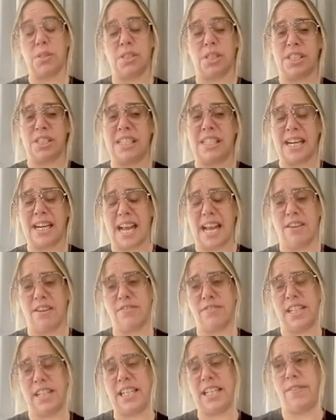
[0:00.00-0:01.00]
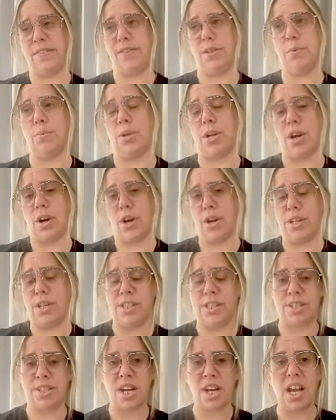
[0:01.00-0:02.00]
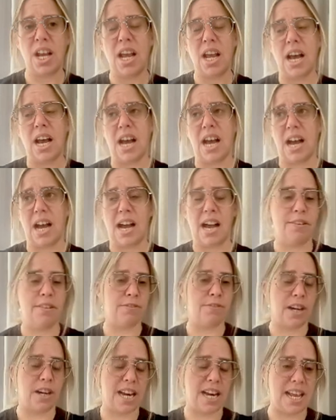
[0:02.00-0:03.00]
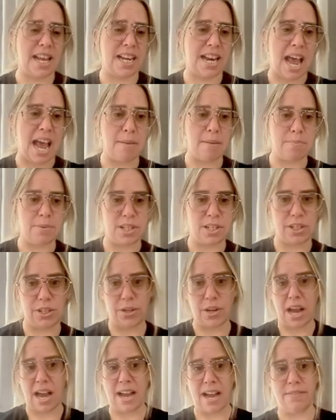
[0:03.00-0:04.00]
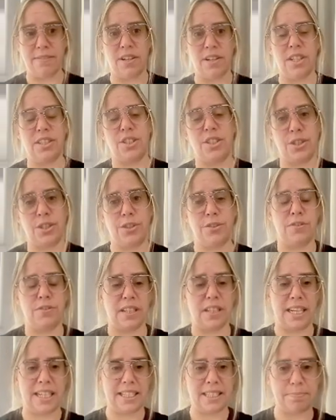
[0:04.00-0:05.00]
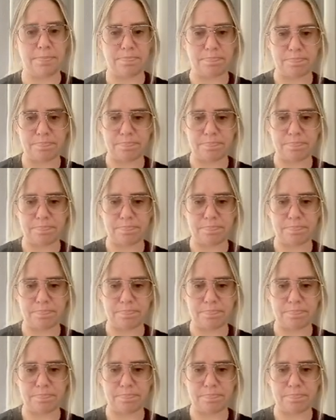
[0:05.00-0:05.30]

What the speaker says: So check out Fleek if you want to host a front-end app that you have to Fleek